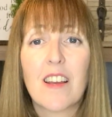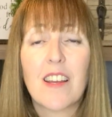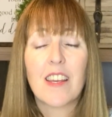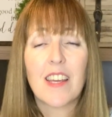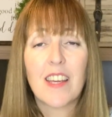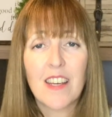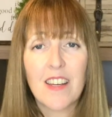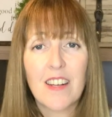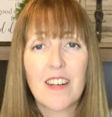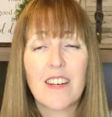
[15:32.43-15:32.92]

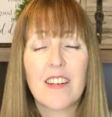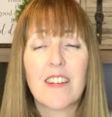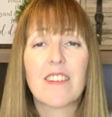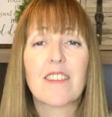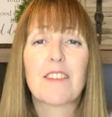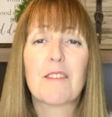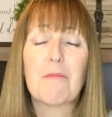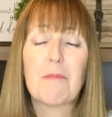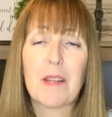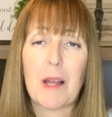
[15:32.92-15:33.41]
in
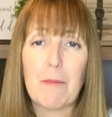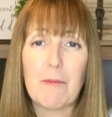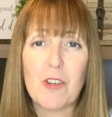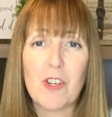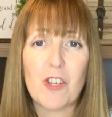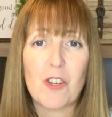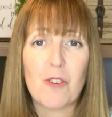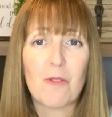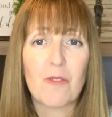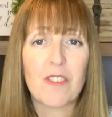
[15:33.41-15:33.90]
some lemon
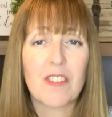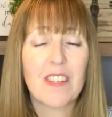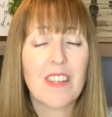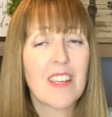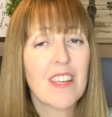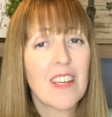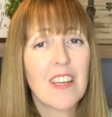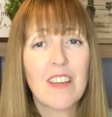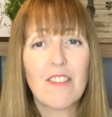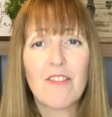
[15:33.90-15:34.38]
juice.
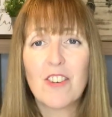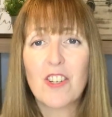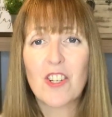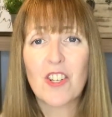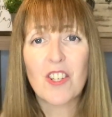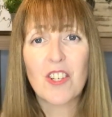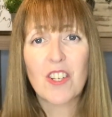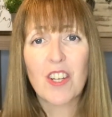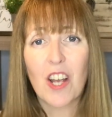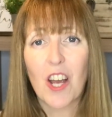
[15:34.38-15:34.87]
Even
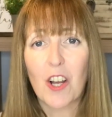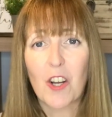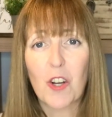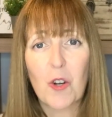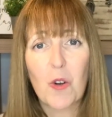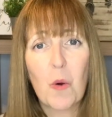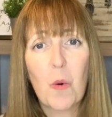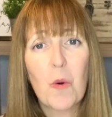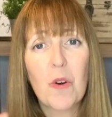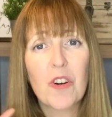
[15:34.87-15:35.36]
just a
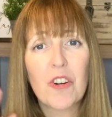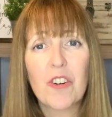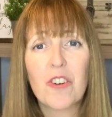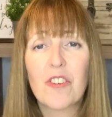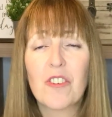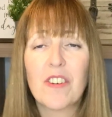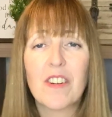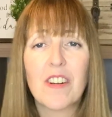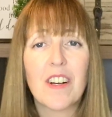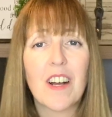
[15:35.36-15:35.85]

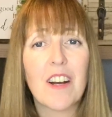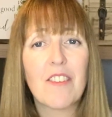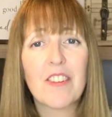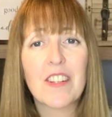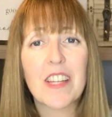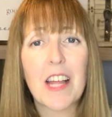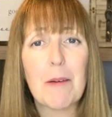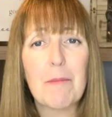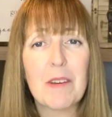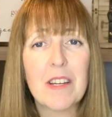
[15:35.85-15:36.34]
quarter of a
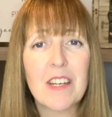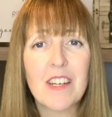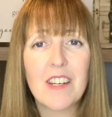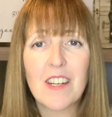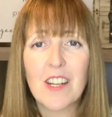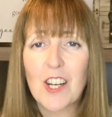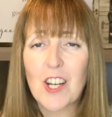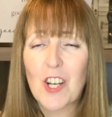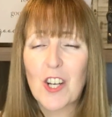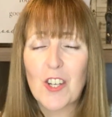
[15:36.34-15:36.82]
lemon,
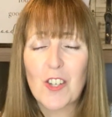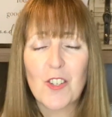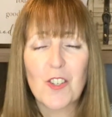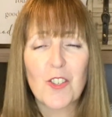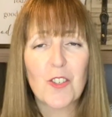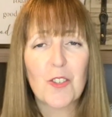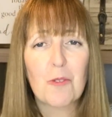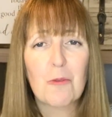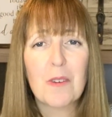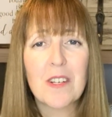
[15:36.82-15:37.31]

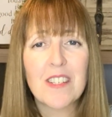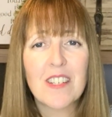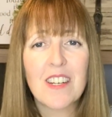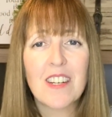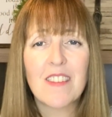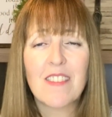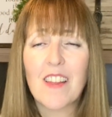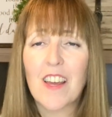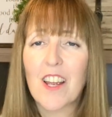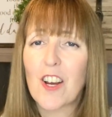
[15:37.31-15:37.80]
squeeze it
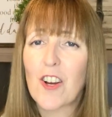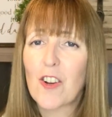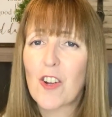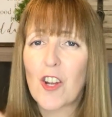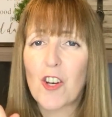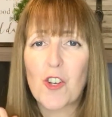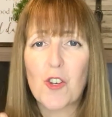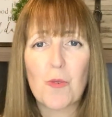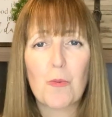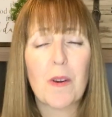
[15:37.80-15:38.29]
in there,
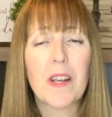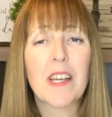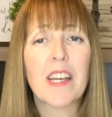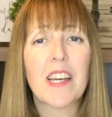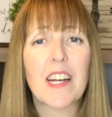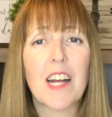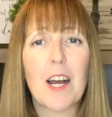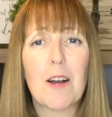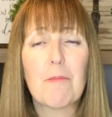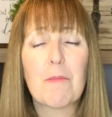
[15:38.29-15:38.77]
drink it
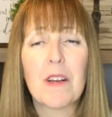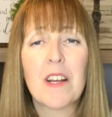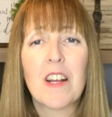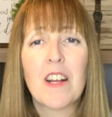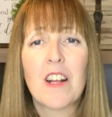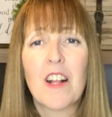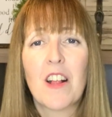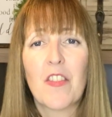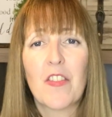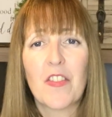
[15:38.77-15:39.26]
up.
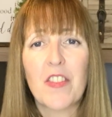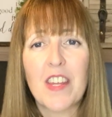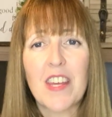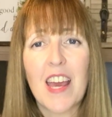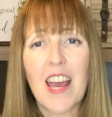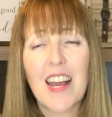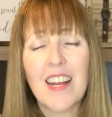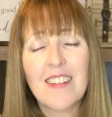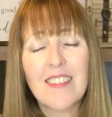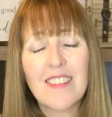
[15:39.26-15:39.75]
The
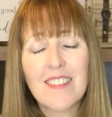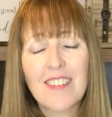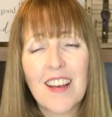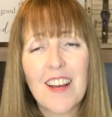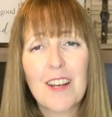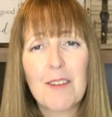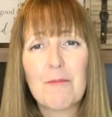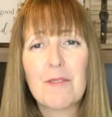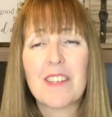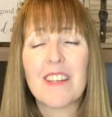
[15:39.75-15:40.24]

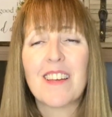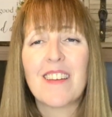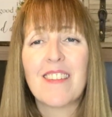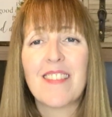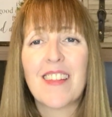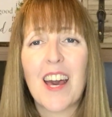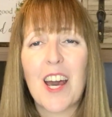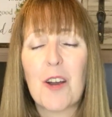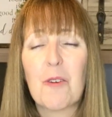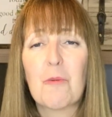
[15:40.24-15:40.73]
enzymes in
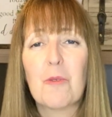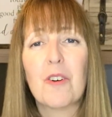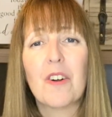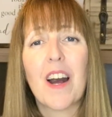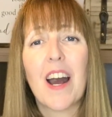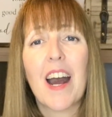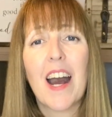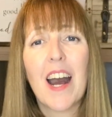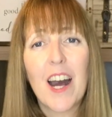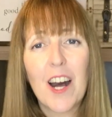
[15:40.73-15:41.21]
that will
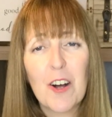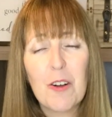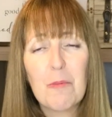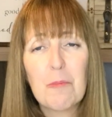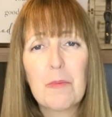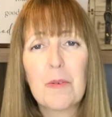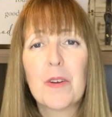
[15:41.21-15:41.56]
help